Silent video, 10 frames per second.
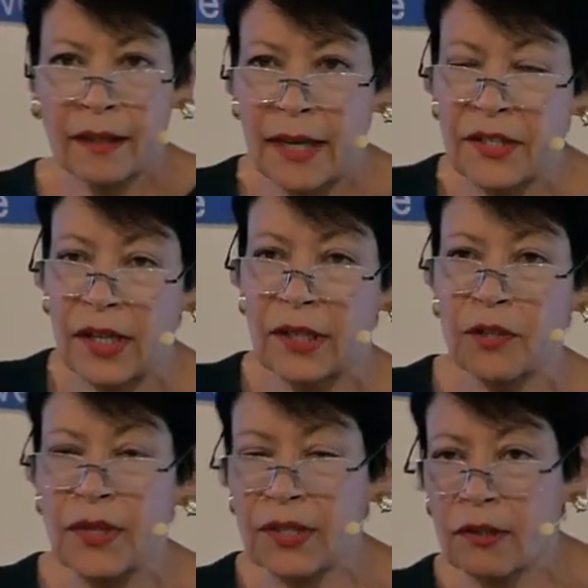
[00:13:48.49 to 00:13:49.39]
Is it as
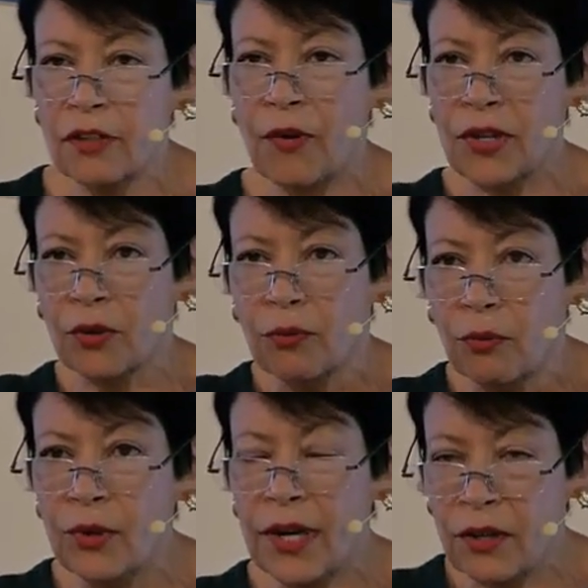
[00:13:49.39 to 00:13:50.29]
a result of what you're
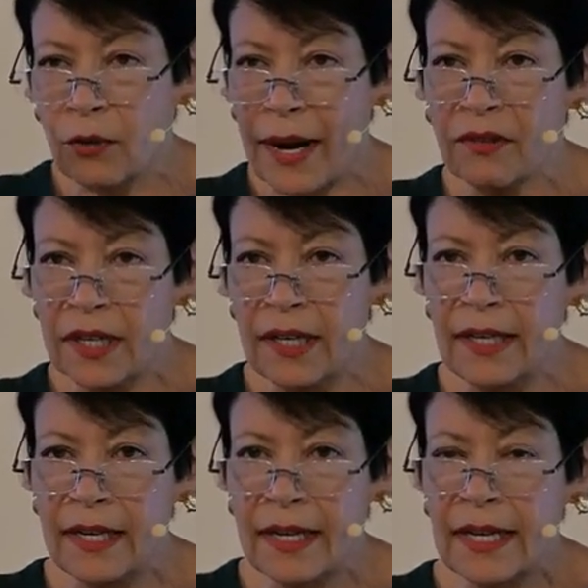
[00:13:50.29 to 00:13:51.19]
rooted and grounded in?